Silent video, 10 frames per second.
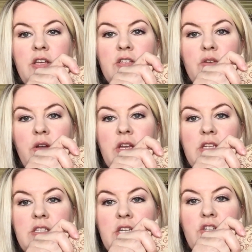So I need to
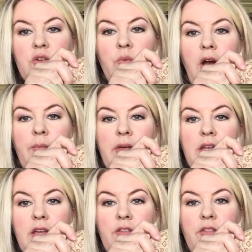stitch the rabbit,
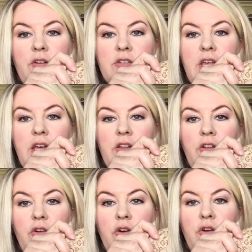and then there's like a
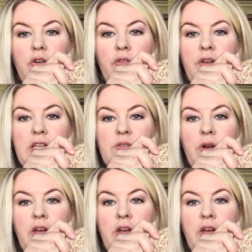little urn or vase right